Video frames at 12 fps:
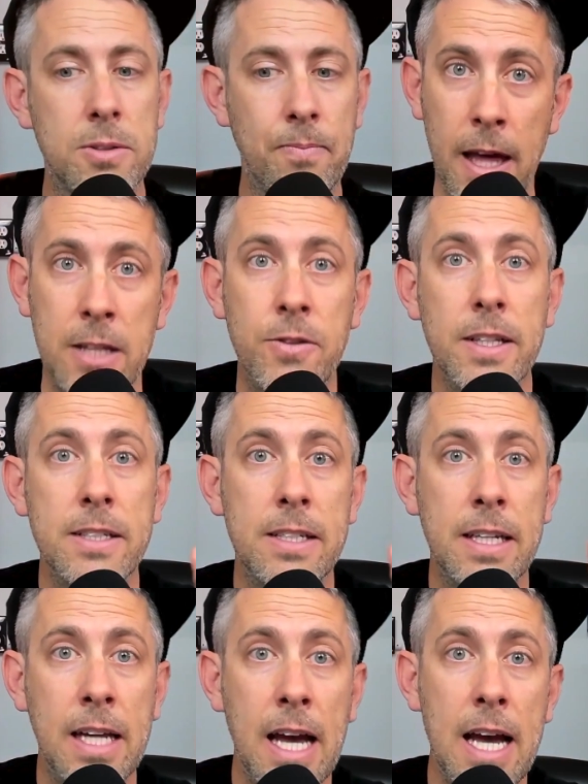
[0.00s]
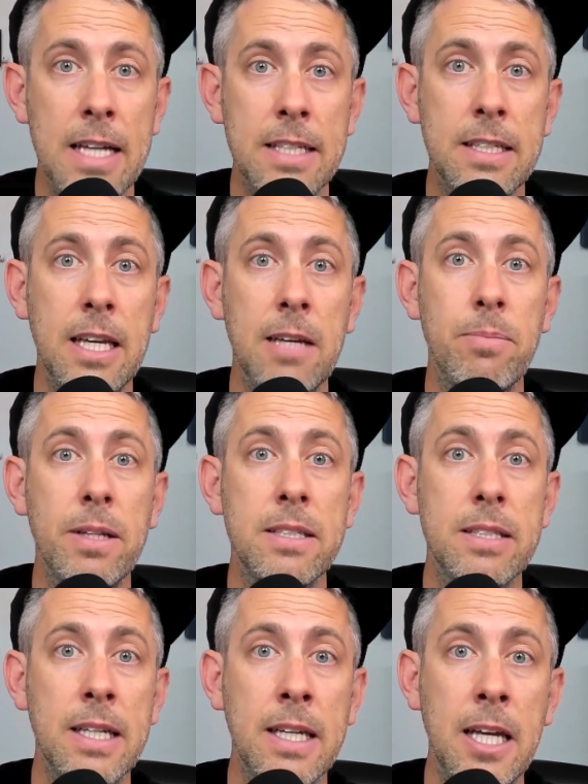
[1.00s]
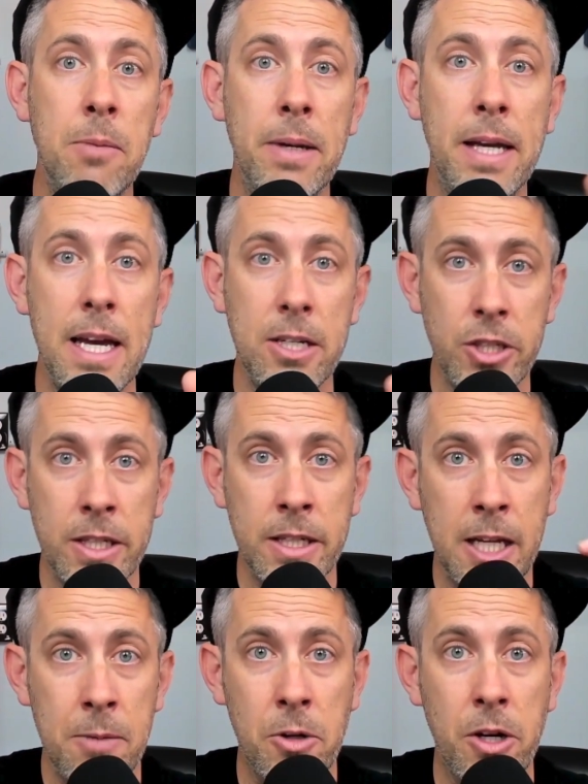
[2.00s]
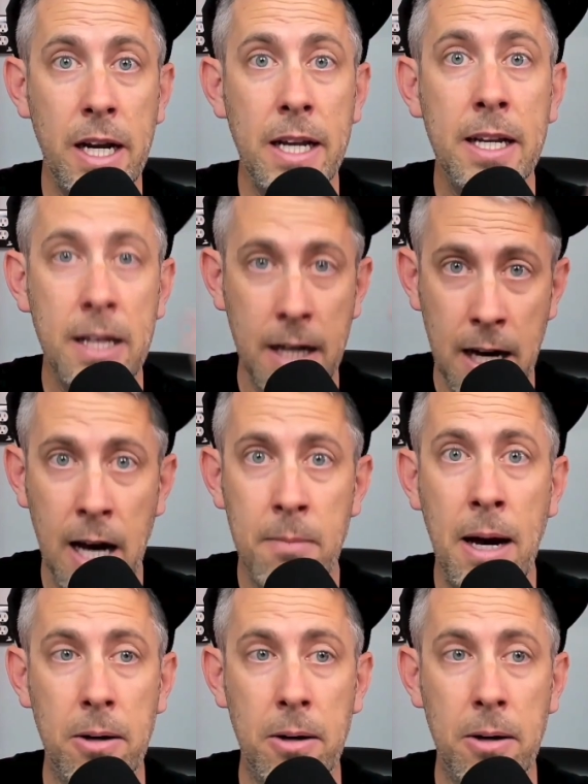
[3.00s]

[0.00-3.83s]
Thanks for listening, guys. Keep listening, keep engaging, keep creating. I'm out.